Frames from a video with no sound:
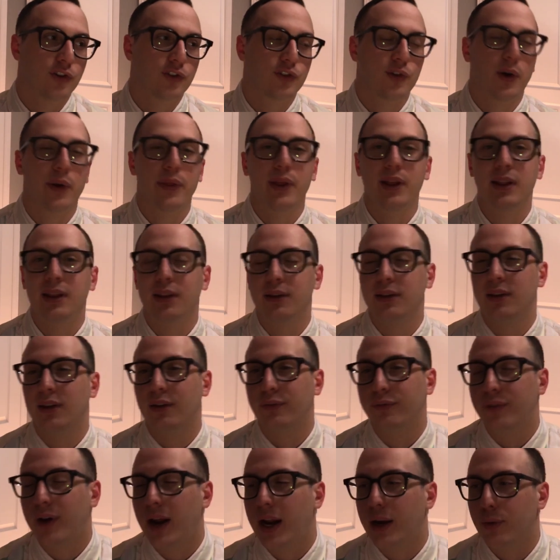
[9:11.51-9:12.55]
So I think that the
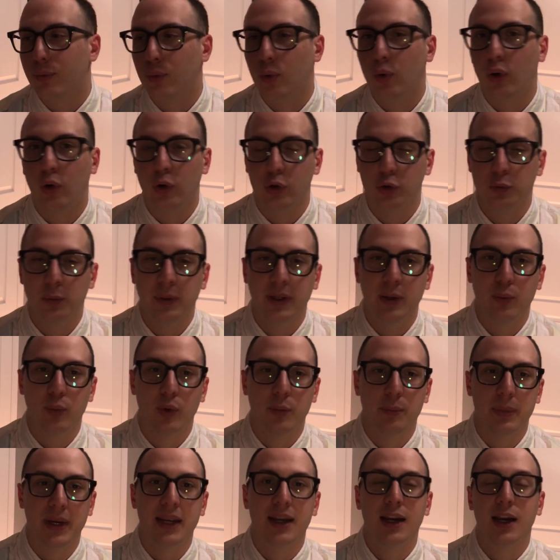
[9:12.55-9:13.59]
defining role ultimately would
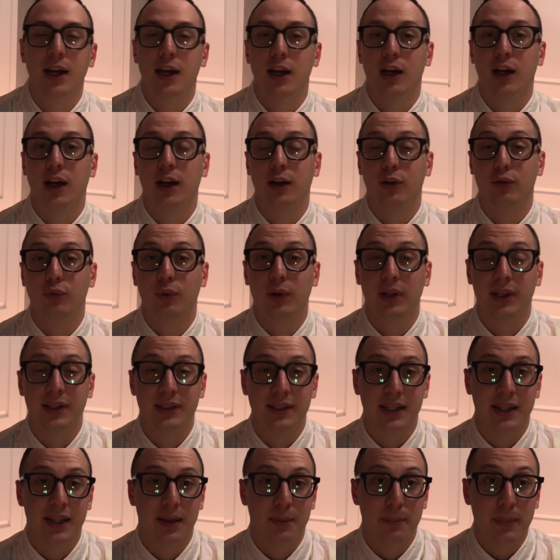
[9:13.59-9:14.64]
be uh, Gorillas
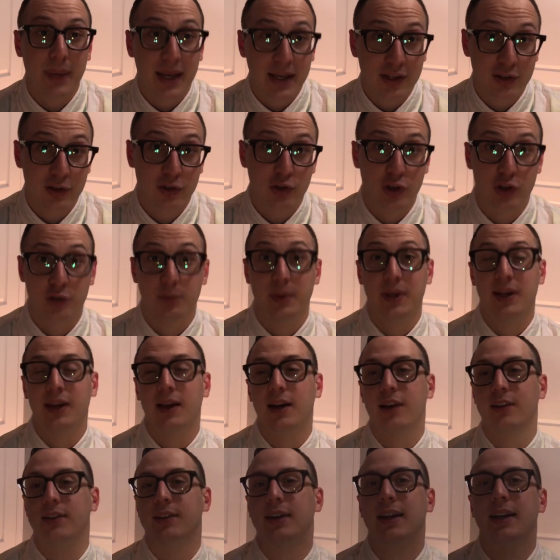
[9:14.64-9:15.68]
in the Mist, just because